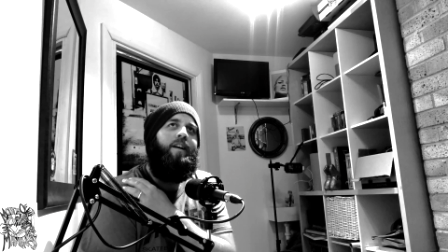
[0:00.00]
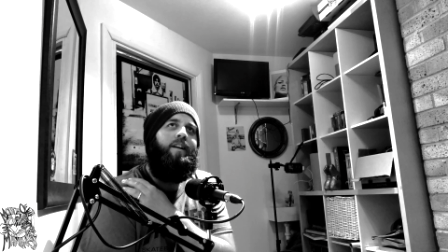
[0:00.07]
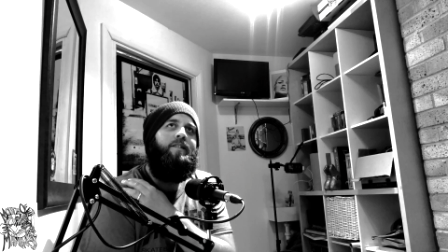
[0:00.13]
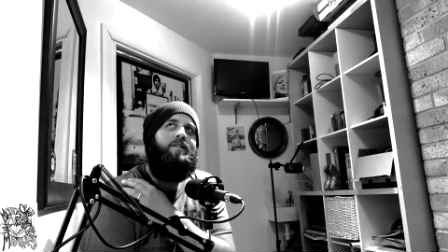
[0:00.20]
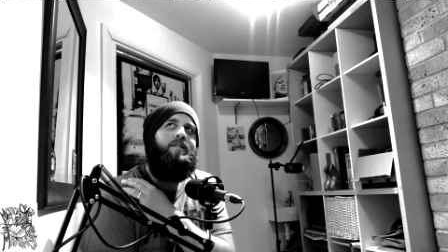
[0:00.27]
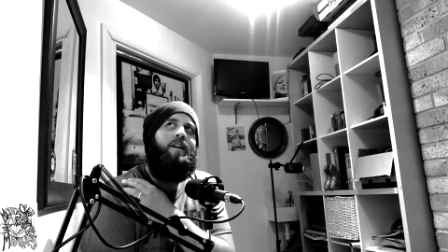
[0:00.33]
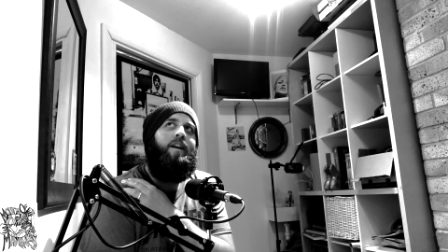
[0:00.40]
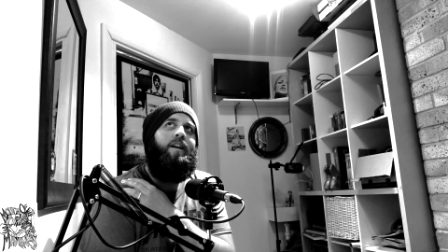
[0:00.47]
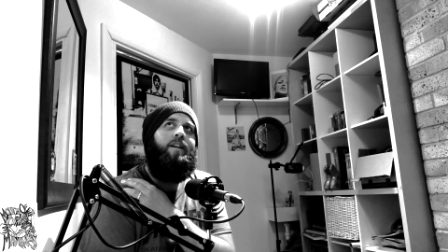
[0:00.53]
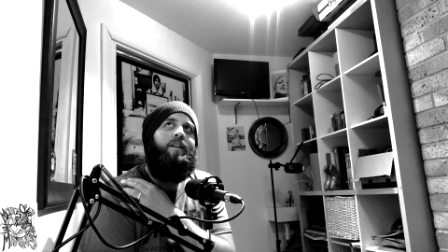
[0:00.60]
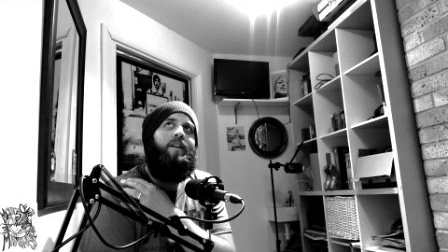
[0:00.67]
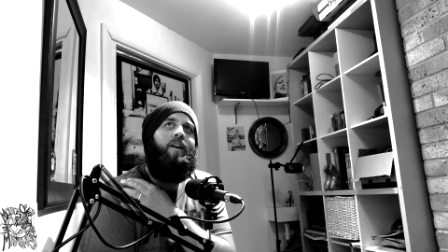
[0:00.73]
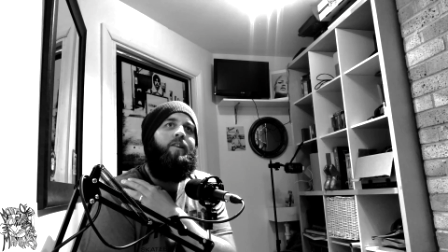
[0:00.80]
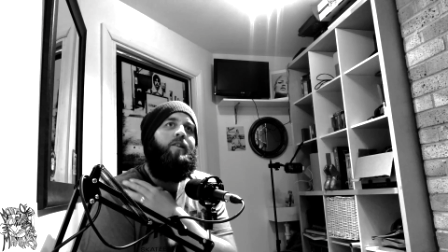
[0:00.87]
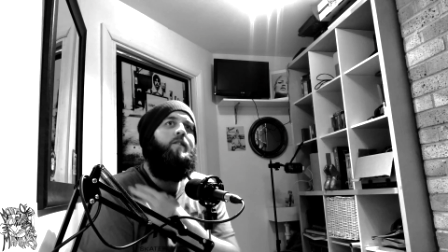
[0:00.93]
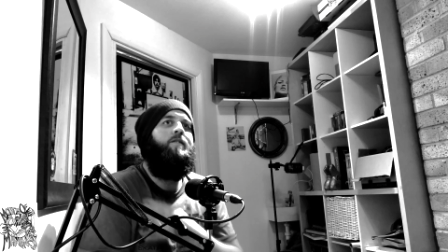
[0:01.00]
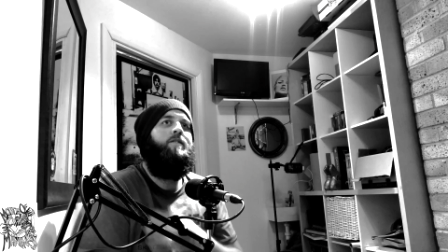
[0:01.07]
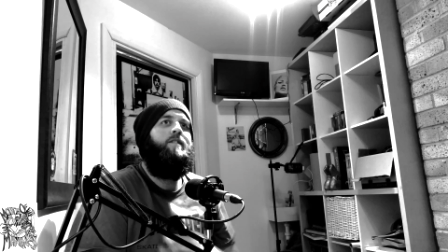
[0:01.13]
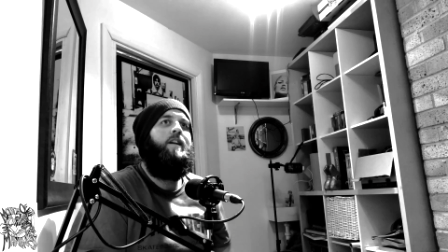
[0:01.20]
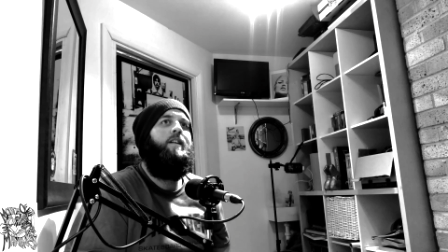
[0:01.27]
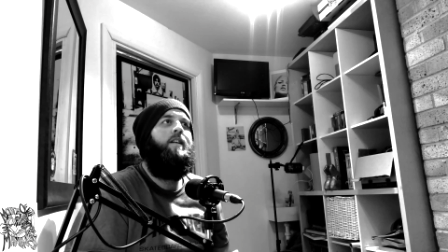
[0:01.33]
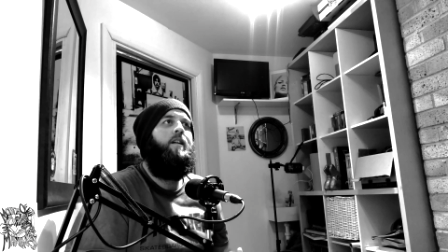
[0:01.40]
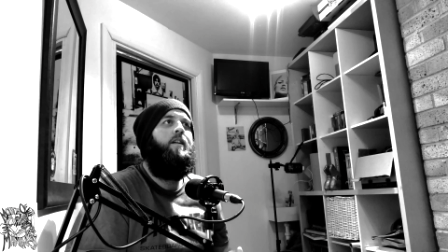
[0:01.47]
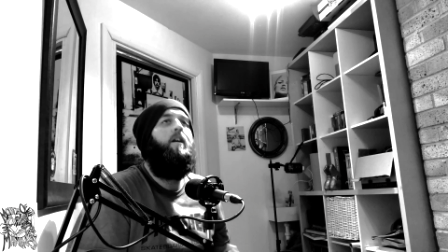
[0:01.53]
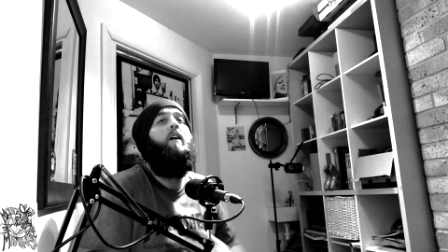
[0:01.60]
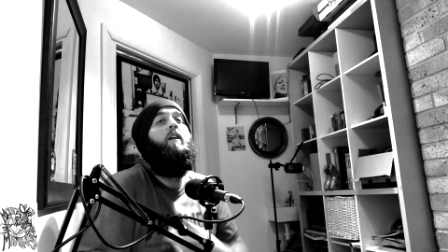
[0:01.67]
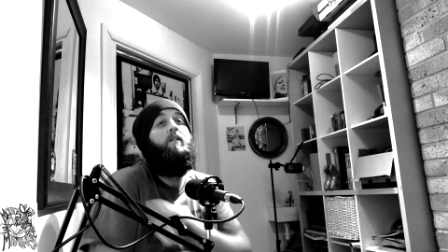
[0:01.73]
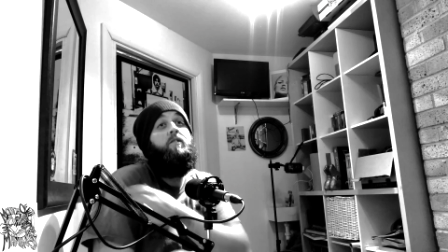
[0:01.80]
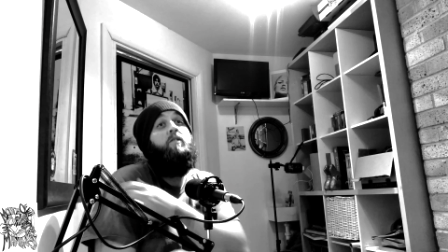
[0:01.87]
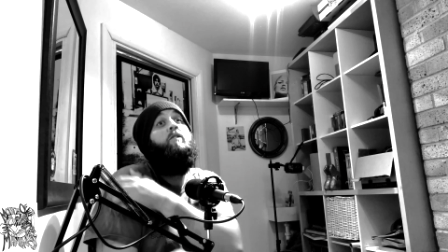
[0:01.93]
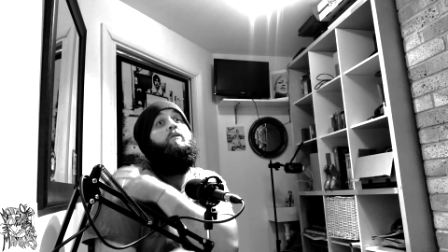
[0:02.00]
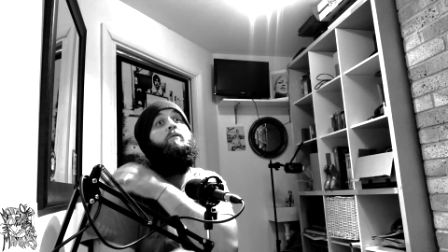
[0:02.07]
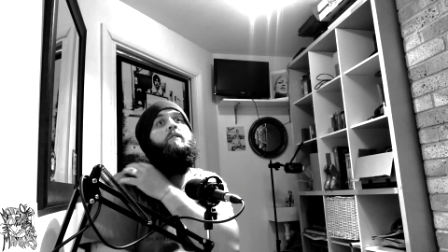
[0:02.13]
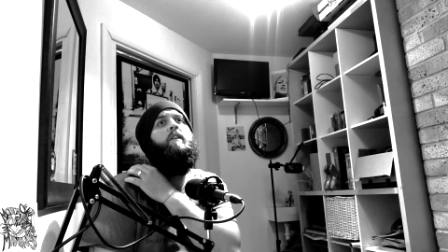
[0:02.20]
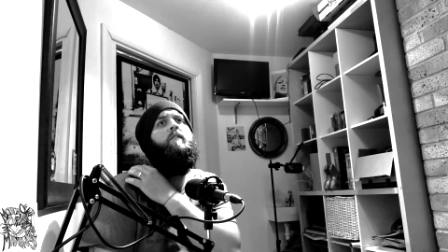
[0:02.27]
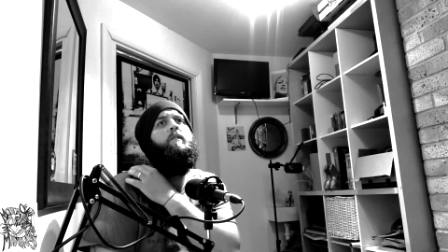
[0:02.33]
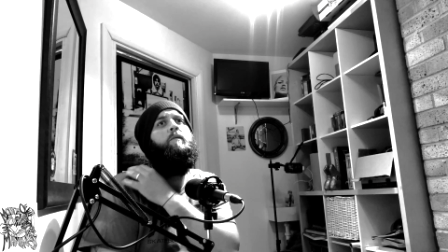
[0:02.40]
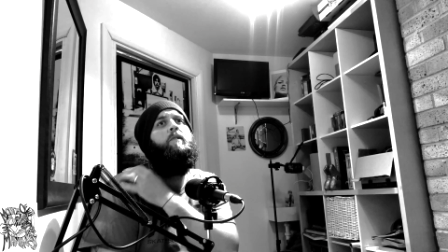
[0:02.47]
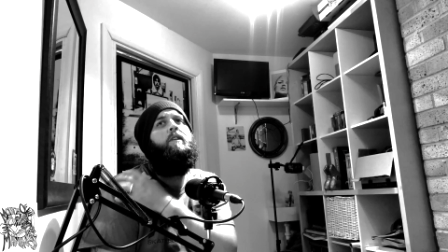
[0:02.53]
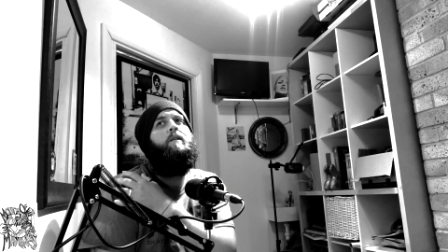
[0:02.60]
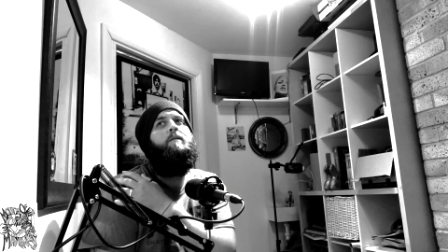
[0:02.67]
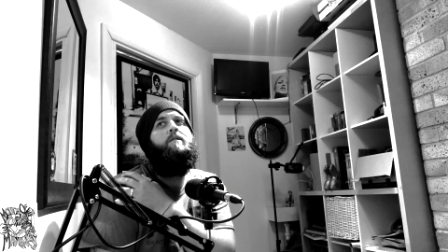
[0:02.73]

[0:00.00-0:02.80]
And it's like, I could have said that, no, I do definitely want it done.